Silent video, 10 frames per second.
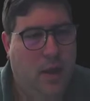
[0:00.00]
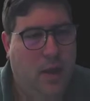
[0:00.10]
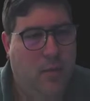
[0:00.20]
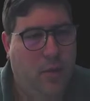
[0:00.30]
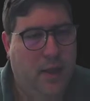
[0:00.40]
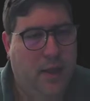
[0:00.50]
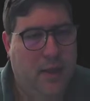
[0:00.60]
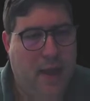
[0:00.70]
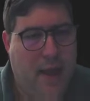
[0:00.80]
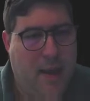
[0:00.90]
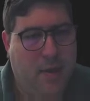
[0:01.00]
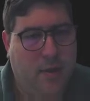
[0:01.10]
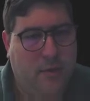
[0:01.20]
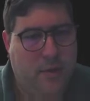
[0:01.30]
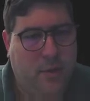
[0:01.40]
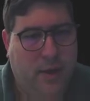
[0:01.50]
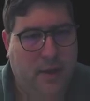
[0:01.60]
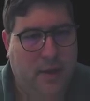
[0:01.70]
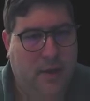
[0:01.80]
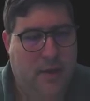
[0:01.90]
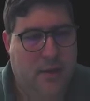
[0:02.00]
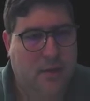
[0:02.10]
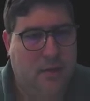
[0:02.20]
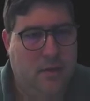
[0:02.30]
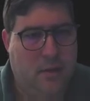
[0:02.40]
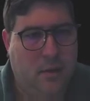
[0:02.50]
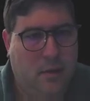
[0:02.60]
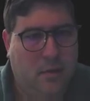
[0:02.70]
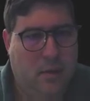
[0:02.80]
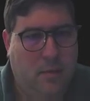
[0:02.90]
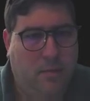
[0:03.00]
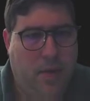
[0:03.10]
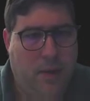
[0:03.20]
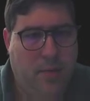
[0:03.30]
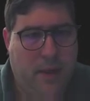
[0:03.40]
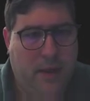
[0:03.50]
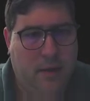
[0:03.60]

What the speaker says: We'll get in the habit of doing these public,